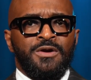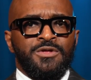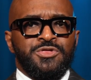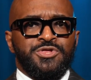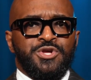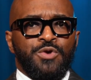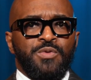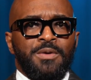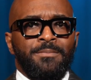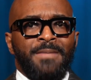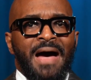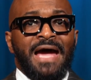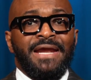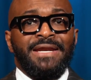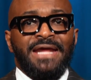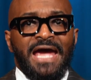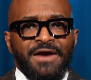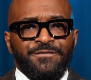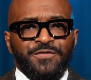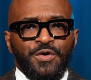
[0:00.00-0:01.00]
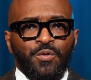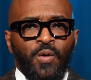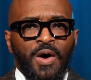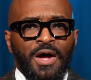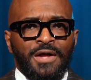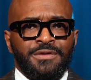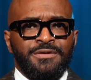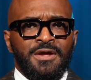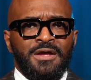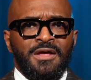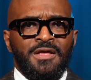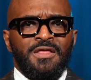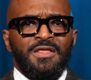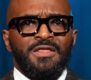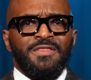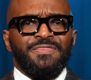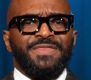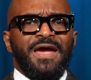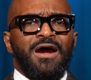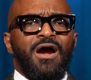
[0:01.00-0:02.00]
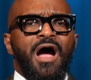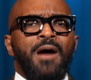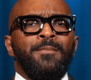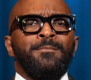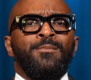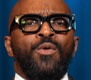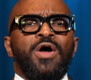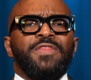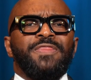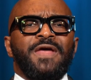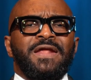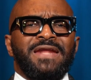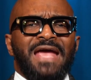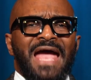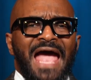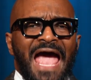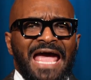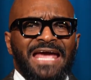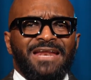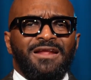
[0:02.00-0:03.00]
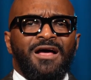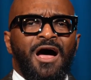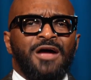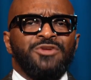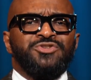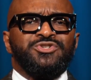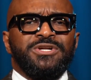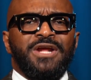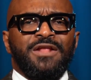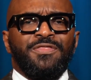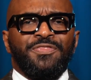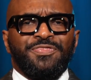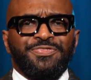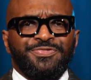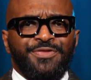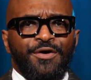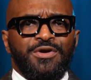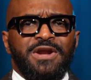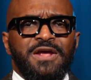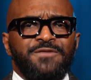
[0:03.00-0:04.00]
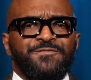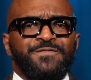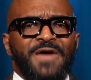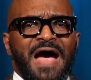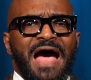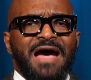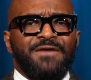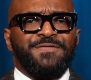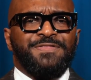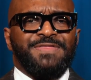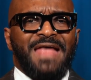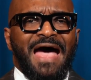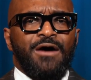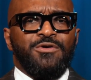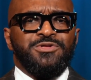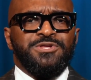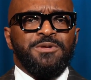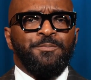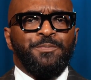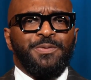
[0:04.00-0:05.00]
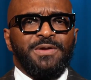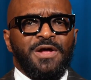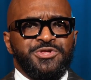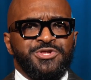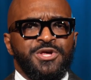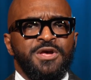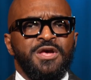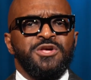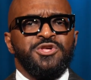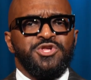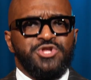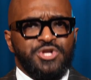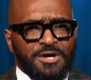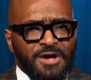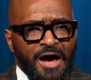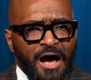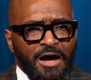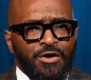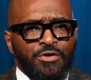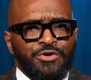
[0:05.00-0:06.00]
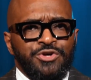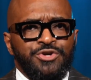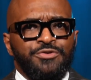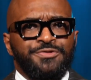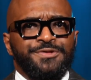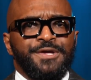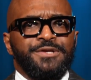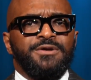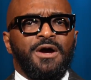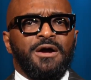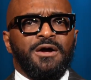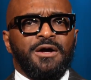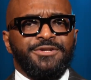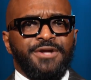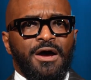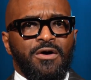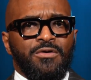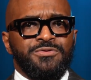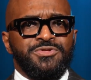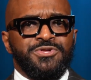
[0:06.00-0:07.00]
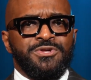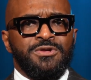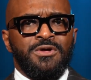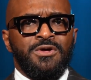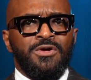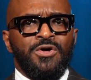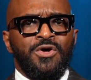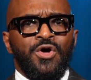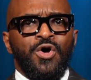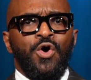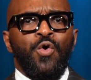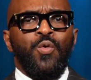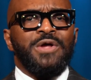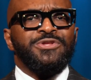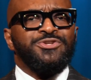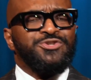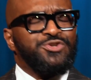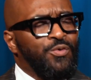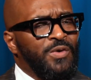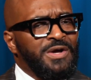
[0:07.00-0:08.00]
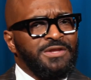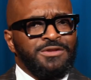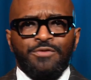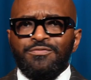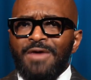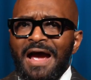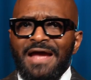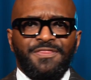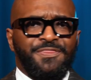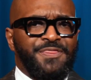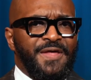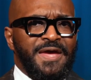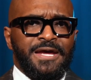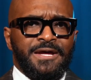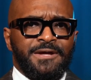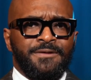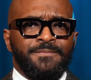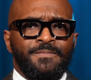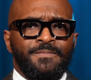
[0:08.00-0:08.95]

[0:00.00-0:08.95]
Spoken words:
to remind everyone there are more than 835,000 plus Chicago youth and young adults who are doing the right thing